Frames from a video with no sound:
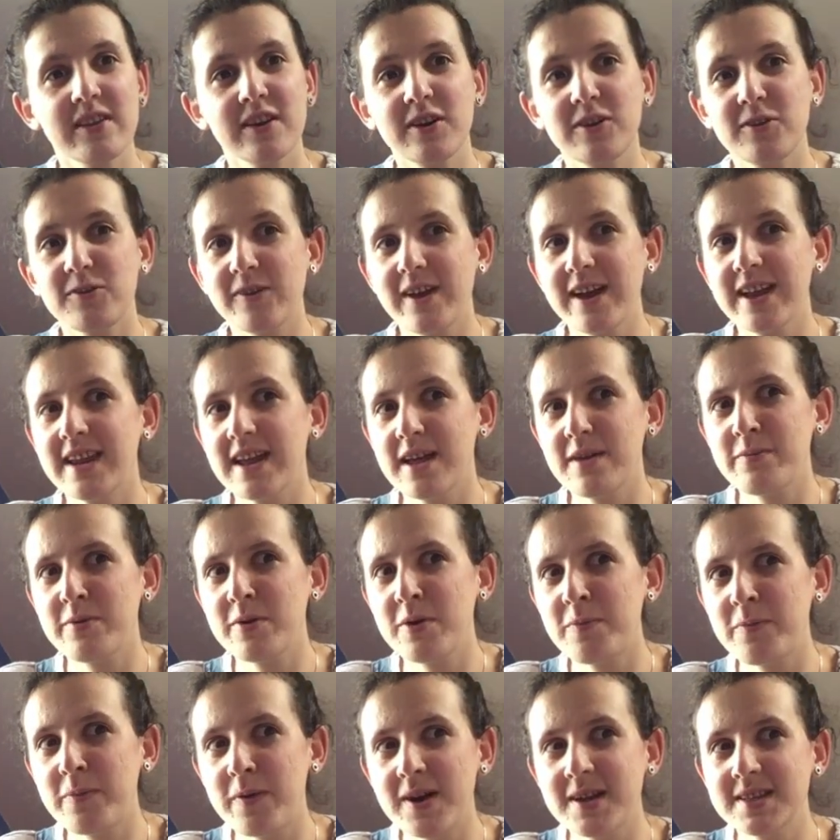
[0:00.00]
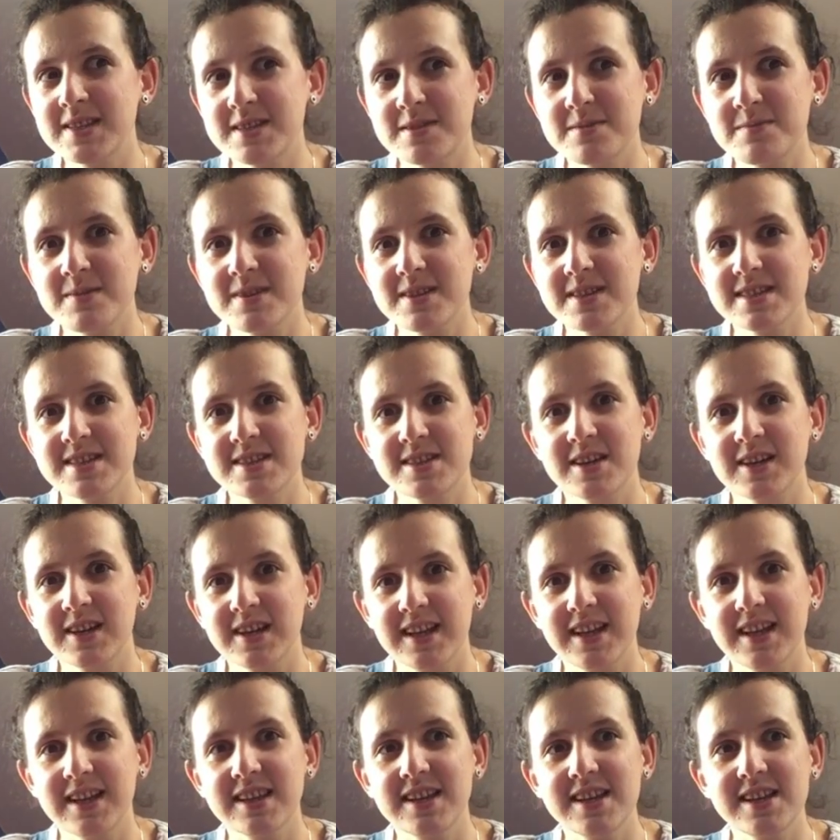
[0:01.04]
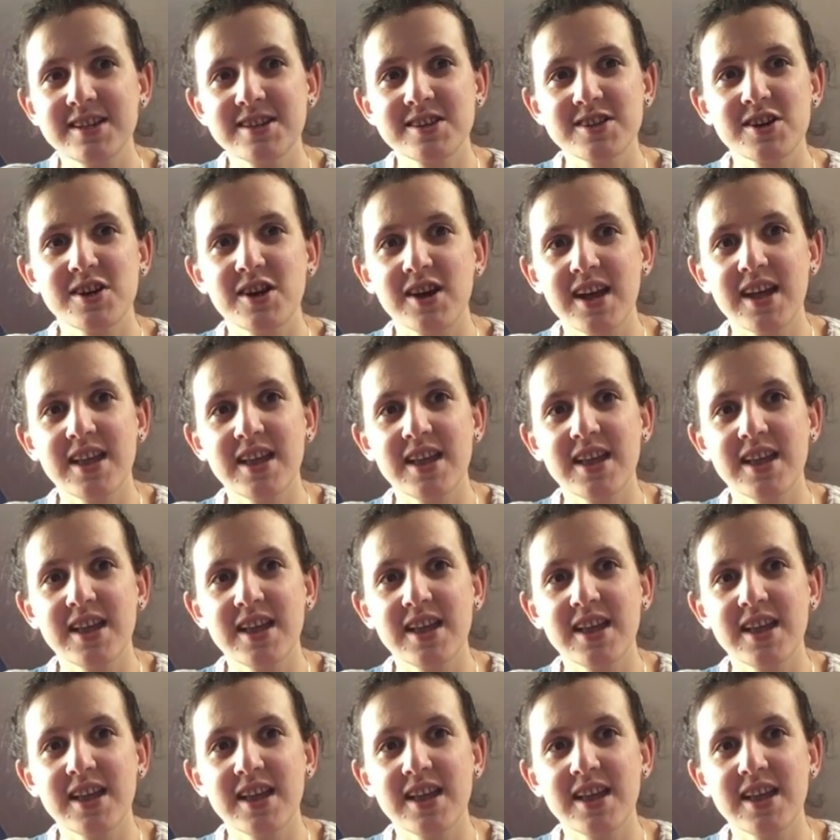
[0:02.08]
the great hippopotamus stuck in the door,